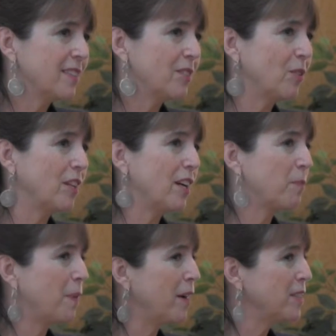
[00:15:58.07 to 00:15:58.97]
So a lot of
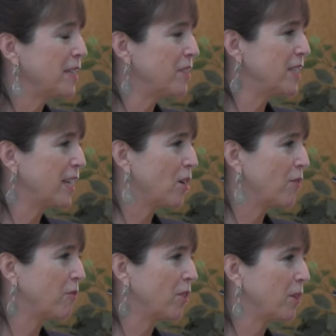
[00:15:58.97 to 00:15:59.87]
the parents have to take
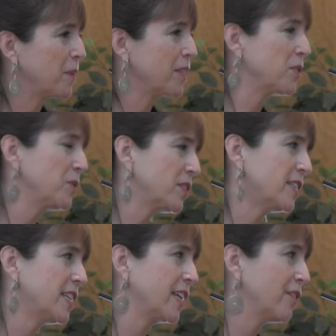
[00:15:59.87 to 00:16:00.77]
off work because who's
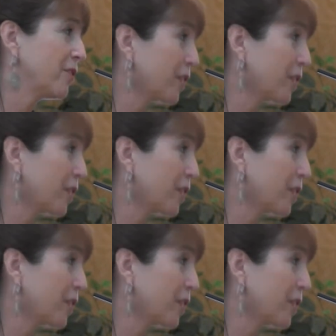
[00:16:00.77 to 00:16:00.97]
going to take care of